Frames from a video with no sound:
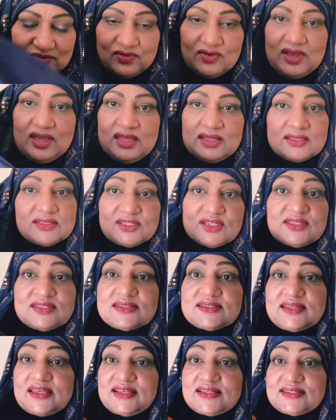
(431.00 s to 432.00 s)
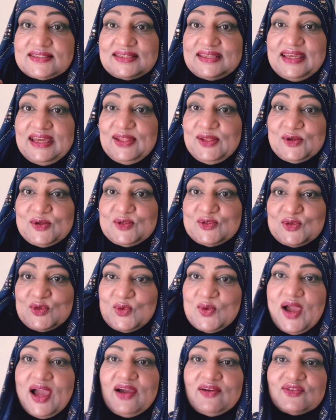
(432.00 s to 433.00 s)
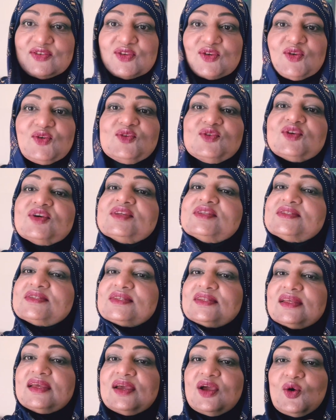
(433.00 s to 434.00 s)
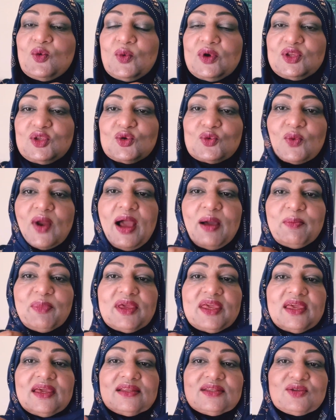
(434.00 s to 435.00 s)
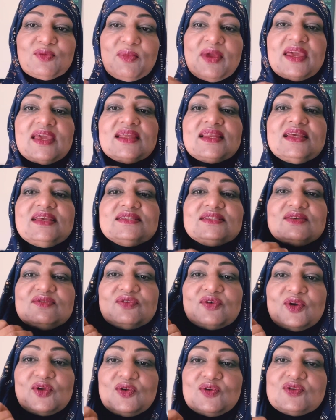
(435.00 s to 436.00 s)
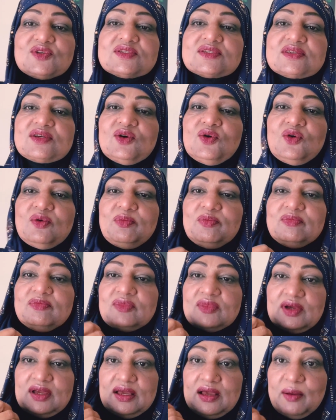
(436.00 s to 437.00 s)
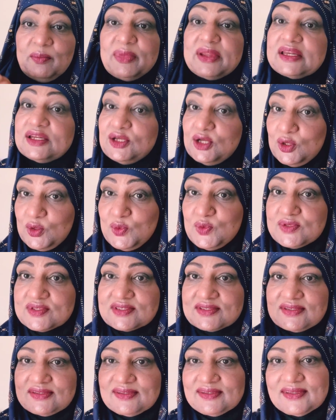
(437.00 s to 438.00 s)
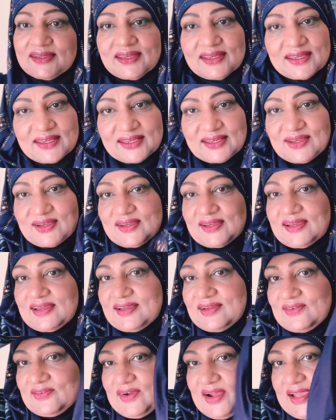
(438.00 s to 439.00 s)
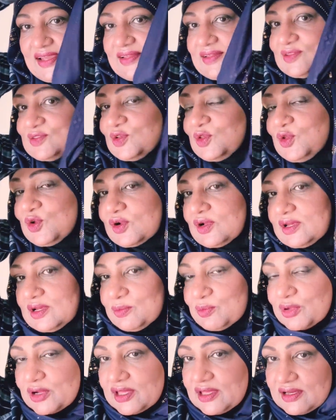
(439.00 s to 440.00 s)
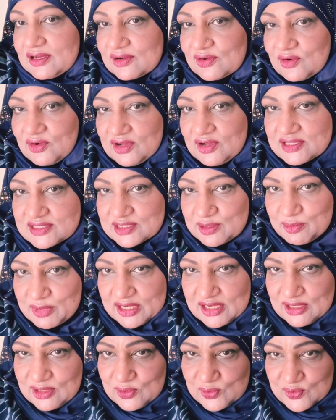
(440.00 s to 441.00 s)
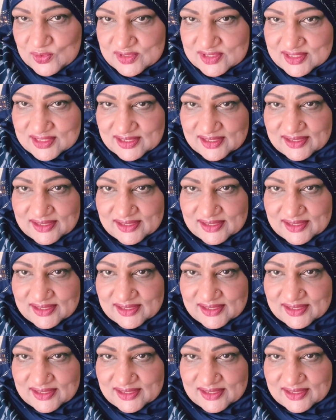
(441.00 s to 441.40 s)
it just sticks together. So you have to just, when you're wrapping it, to make it easy for you, just go a bit loose, right? So you're going to bring it across a bit loose,